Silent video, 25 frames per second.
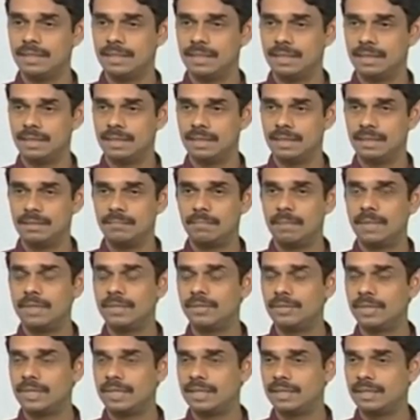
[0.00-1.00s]
uh,
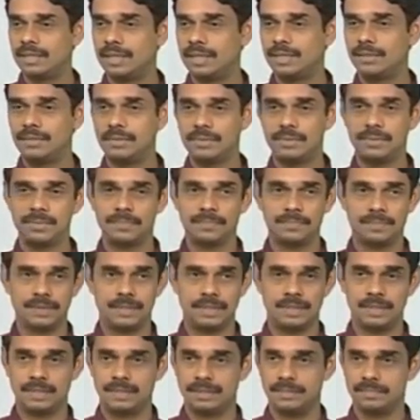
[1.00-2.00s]
but you can try to
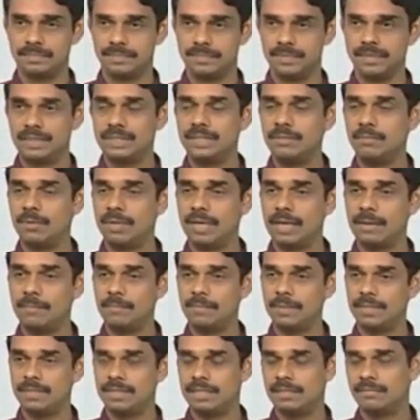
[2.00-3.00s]
um, see what
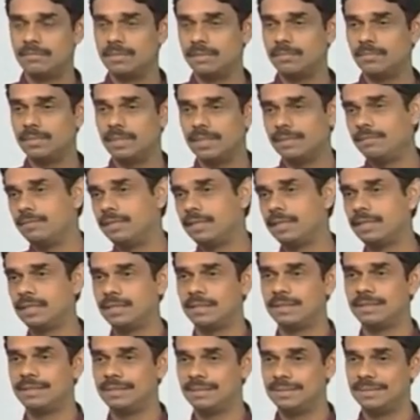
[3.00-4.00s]
happens, and from there we
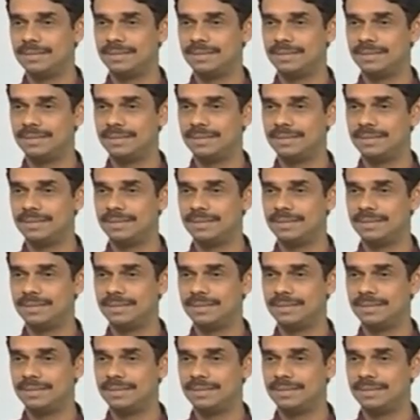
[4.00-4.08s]
can